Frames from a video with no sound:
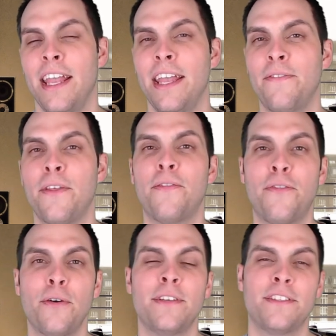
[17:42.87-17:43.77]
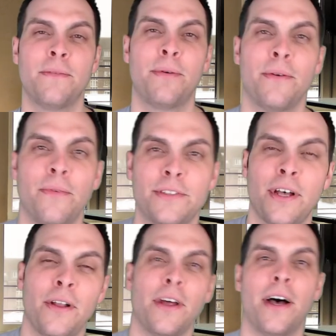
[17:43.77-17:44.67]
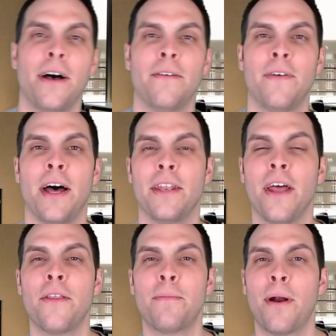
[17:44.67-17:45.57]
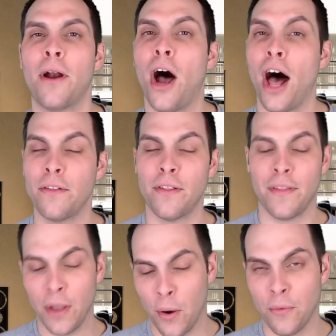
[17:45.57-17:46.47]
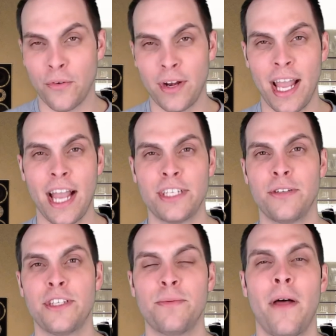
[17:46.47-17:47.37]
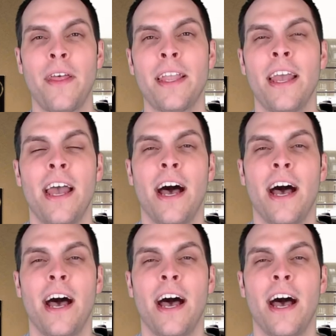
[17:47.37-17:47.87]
if the fruit is the result of another part other than the ovary actually swelling,